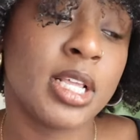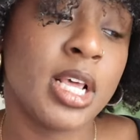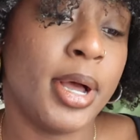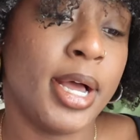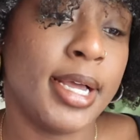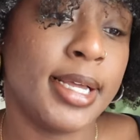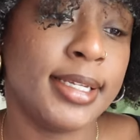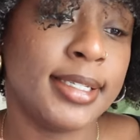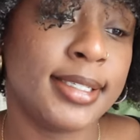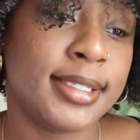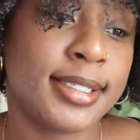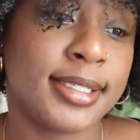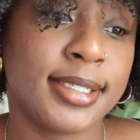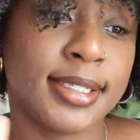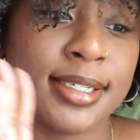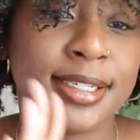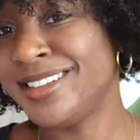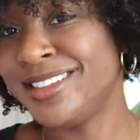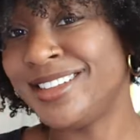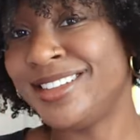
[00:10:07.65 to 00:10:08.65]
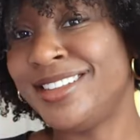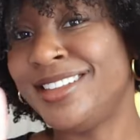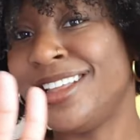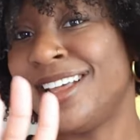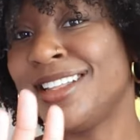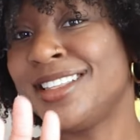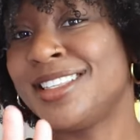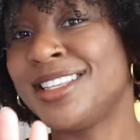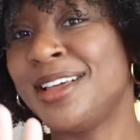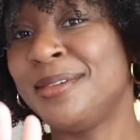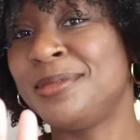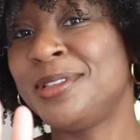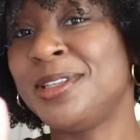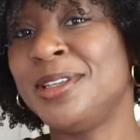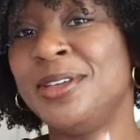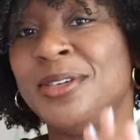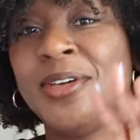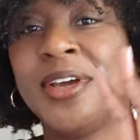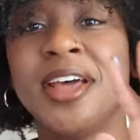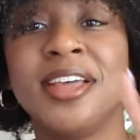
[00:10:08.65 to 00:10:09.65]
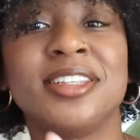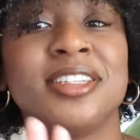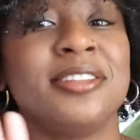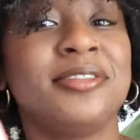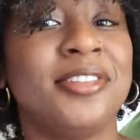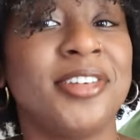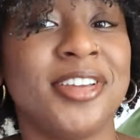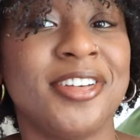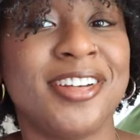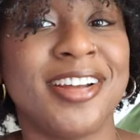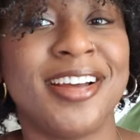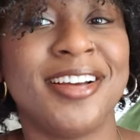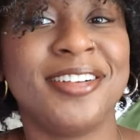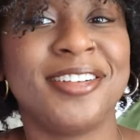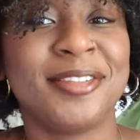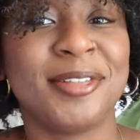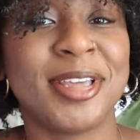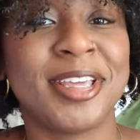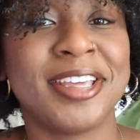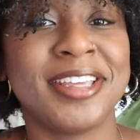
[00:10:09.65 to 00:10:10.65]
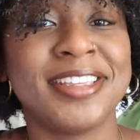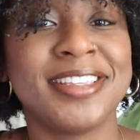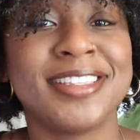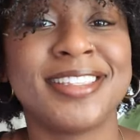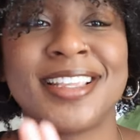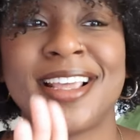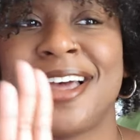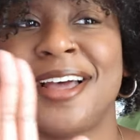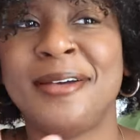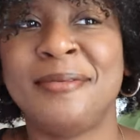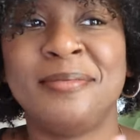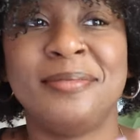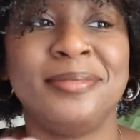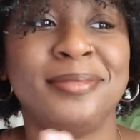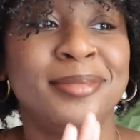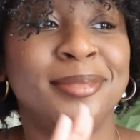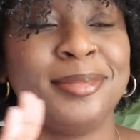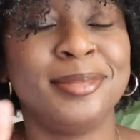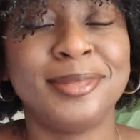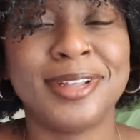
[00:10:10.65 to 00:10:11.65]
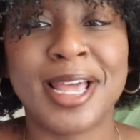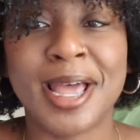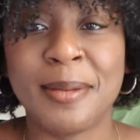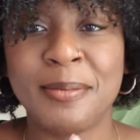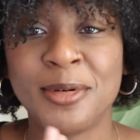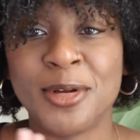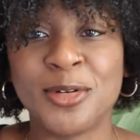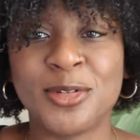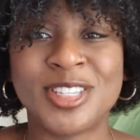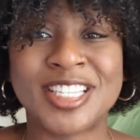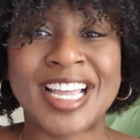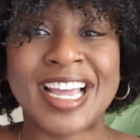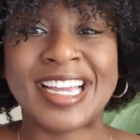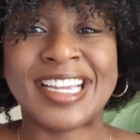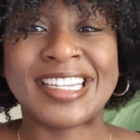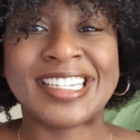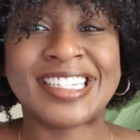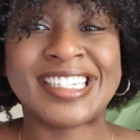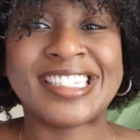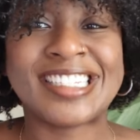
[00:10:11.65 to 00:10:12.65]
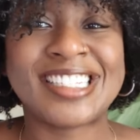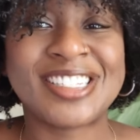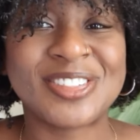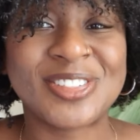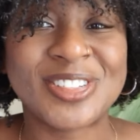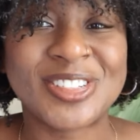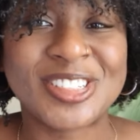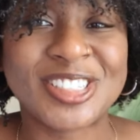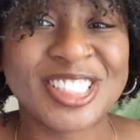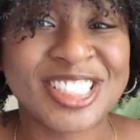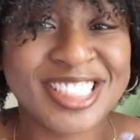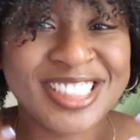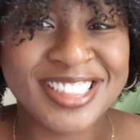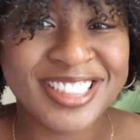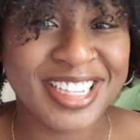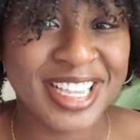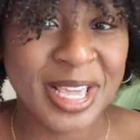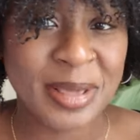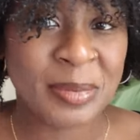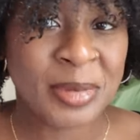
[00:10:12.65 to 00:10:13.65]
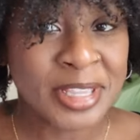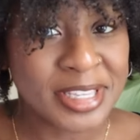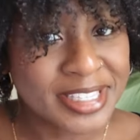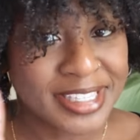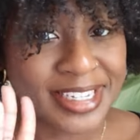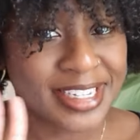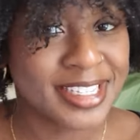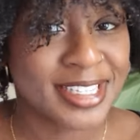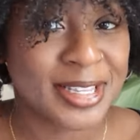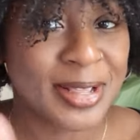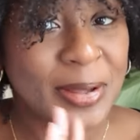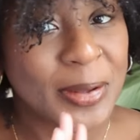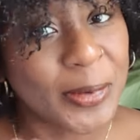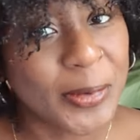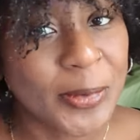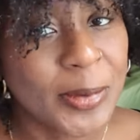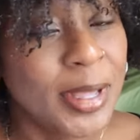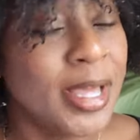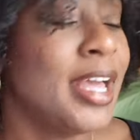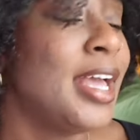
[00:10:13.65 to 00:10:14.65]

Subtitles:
but that's up to you guys to figure out because I'm no scientist or chemist, so,